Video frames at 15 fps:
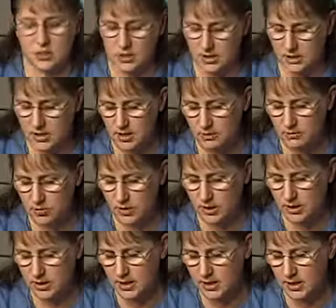gets them more
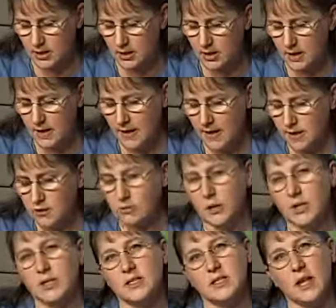excited. We
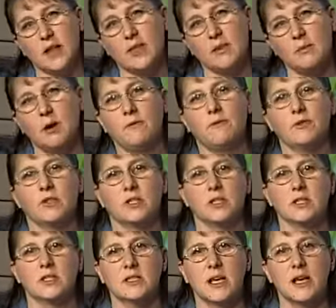want to set them up for
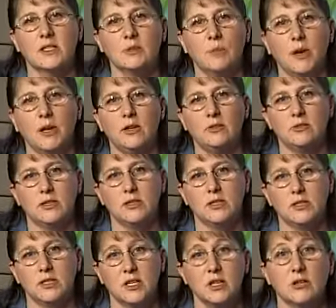success by
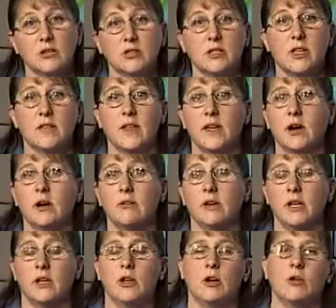using skills that they
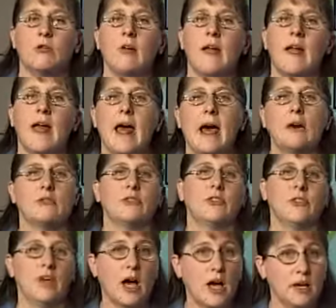already know
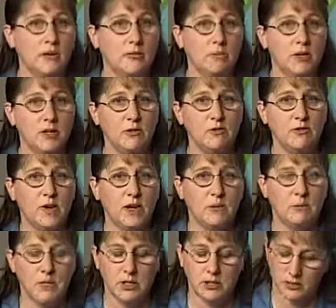outside of being
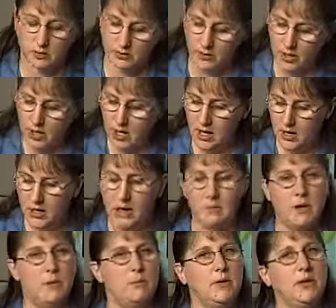fed meals. That
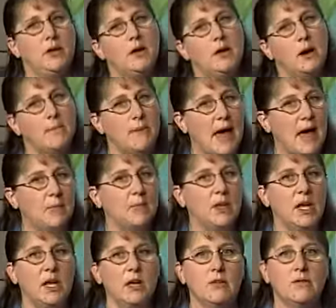may be a mat
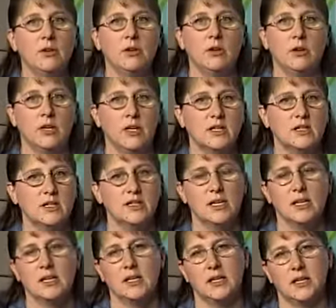behavior, a
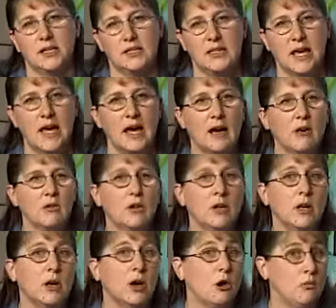sit, a down,
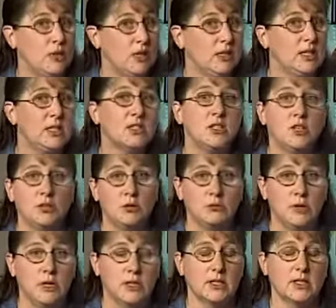a release cue
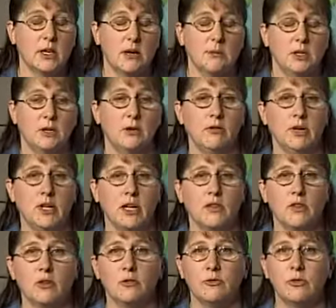when it's time to go and get
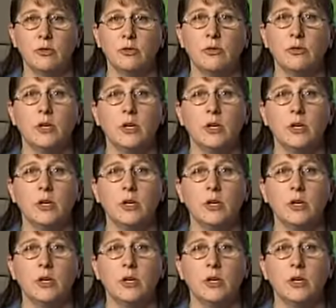their food.